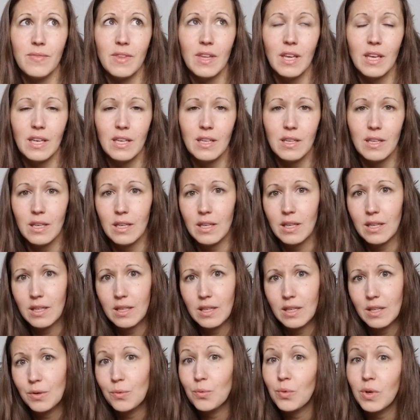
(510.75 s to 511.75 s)
and it, and
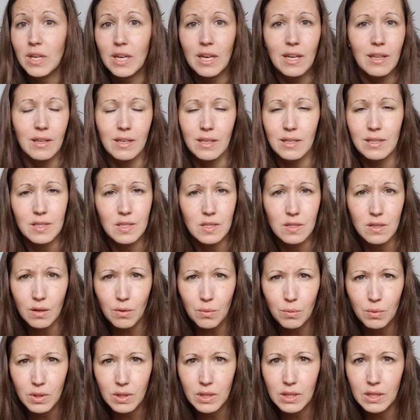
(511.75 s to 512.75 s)
in reality it's not
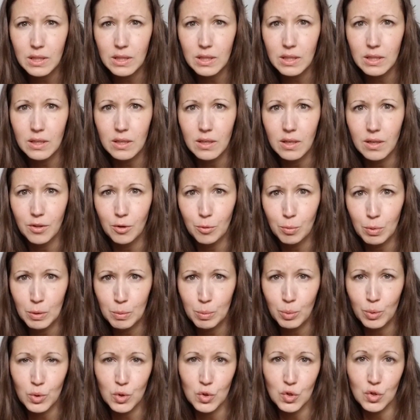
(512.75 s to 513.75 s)
really other
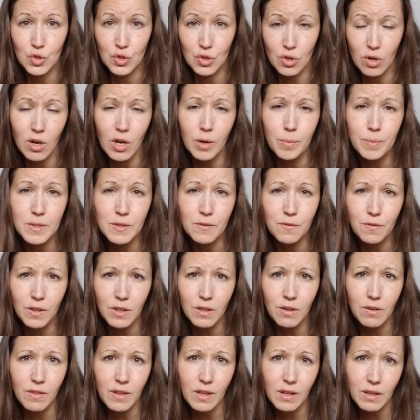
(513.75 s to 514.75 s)
people's job to
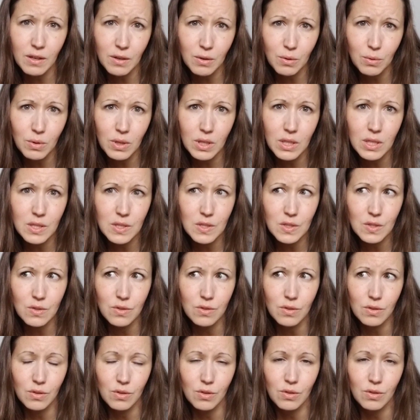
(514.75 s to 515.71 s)
figure that out it's